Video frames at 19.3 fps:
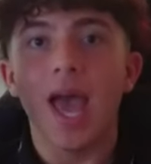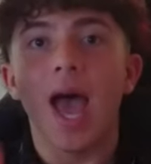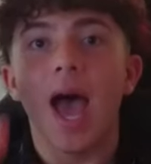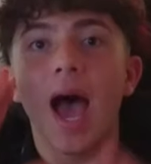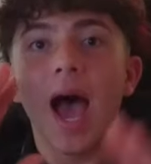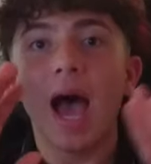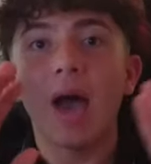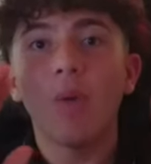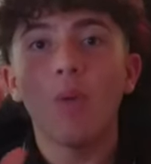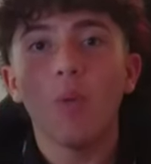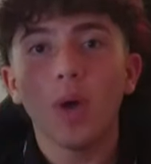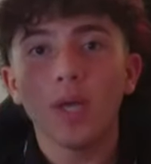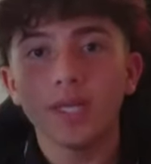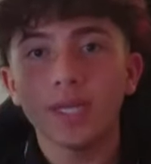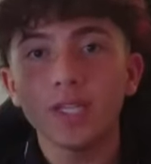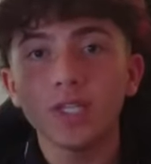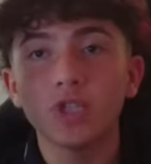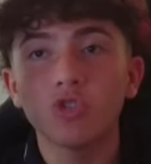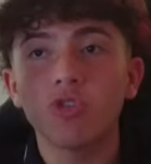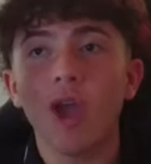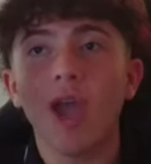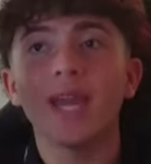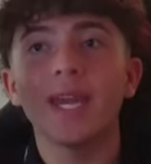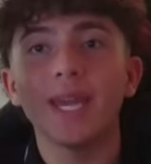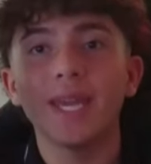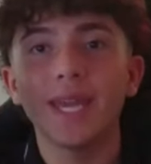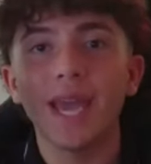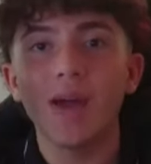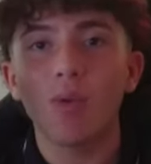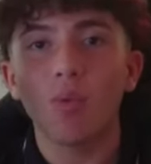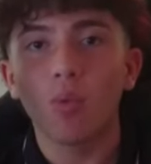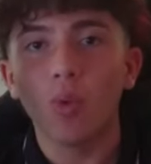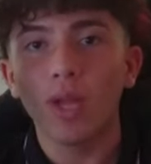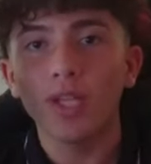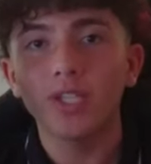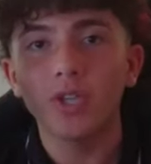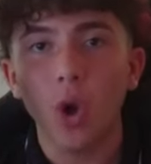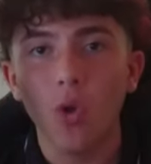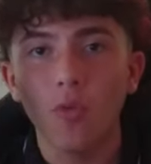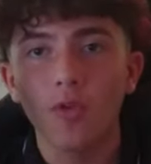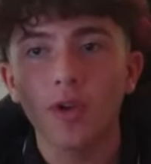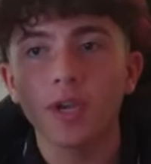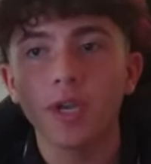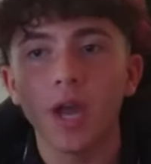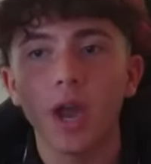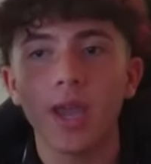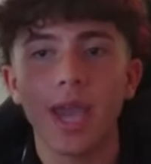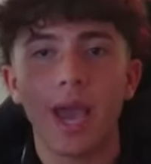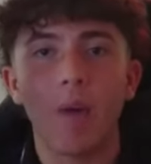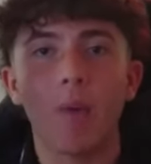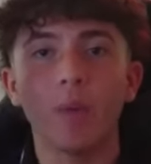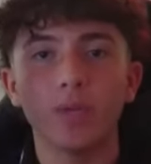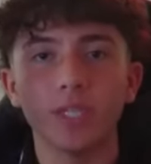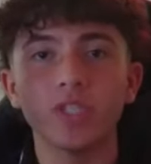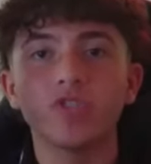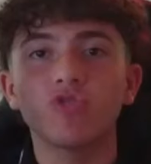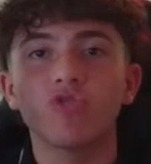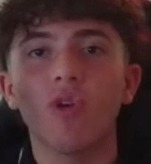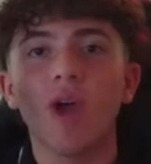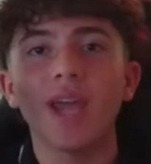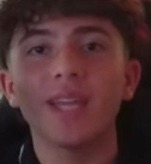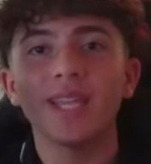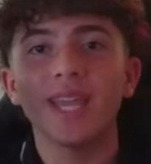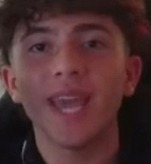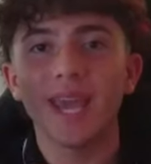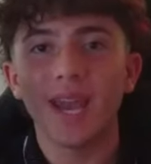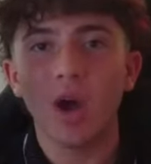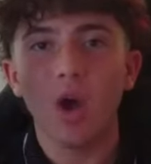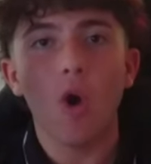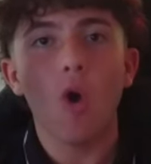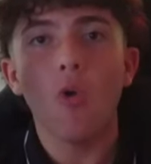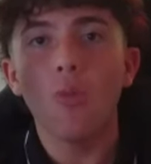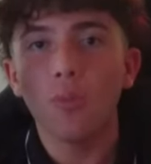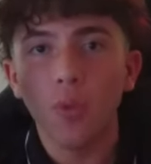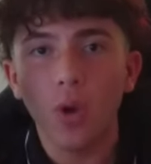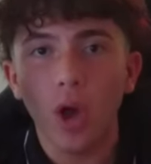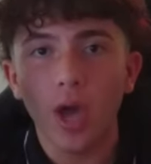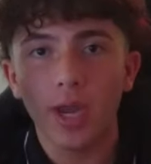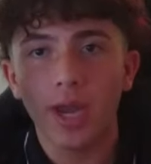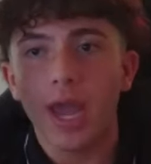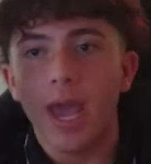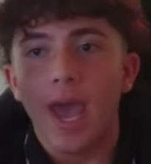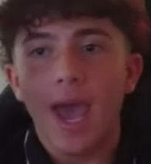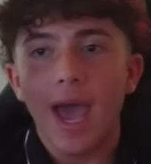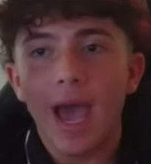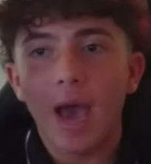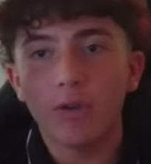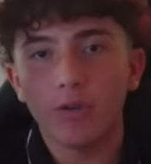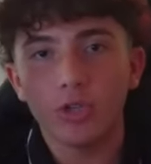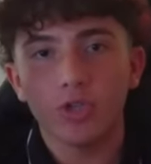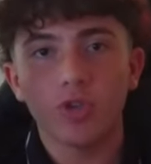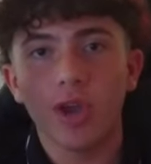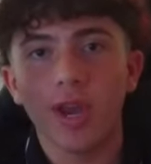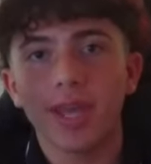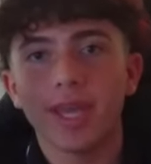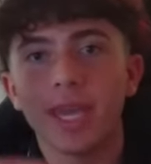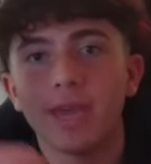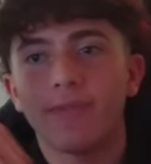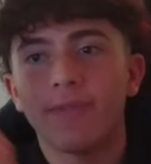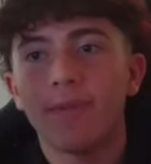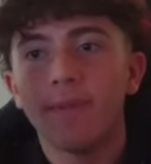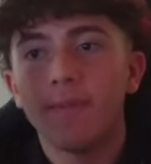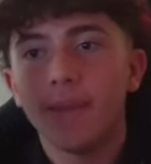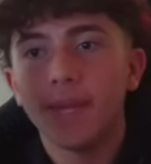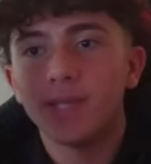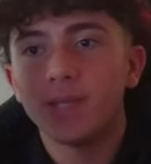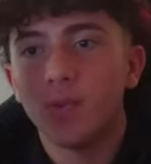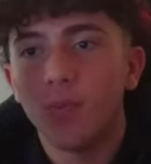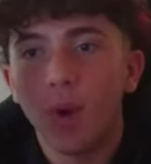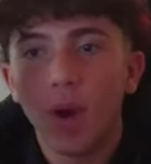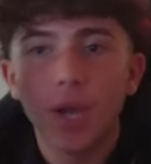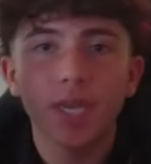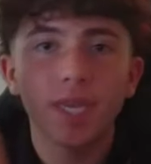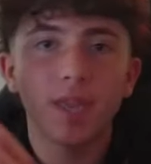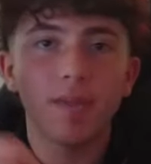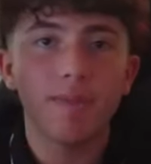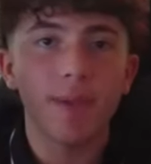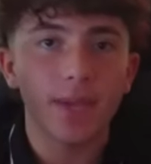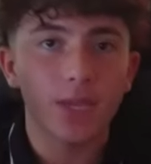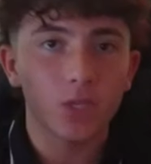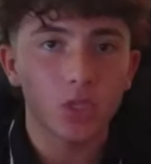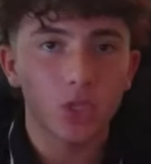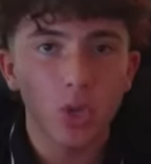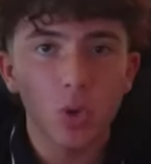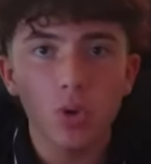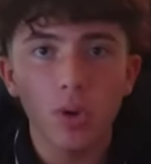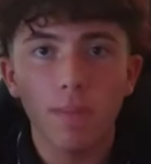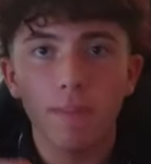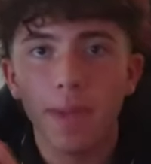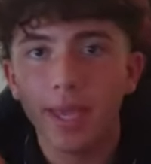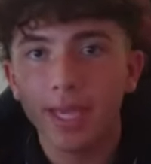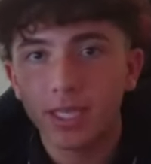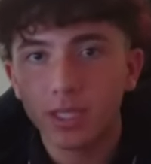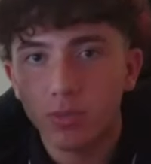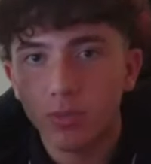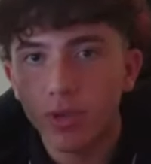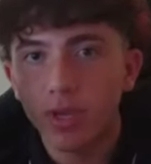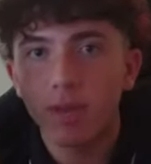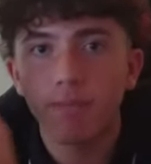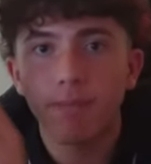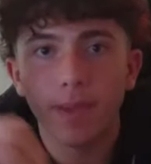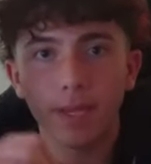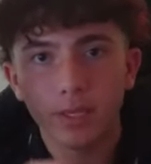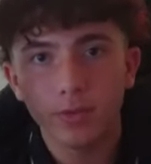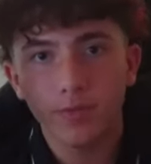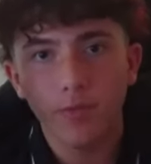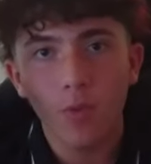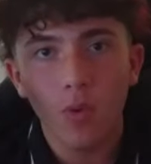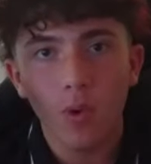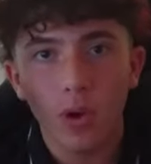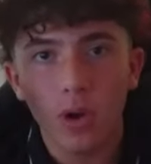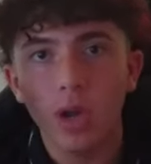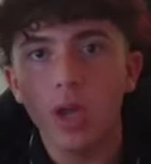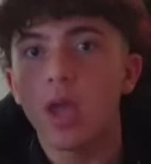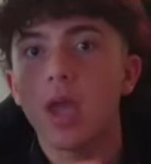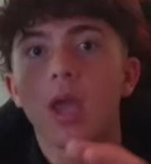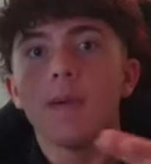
I wasn't trying to get rich overnight. I wasn't trying to hit a home run. I was just trying to get from base one to base two to base three to base four.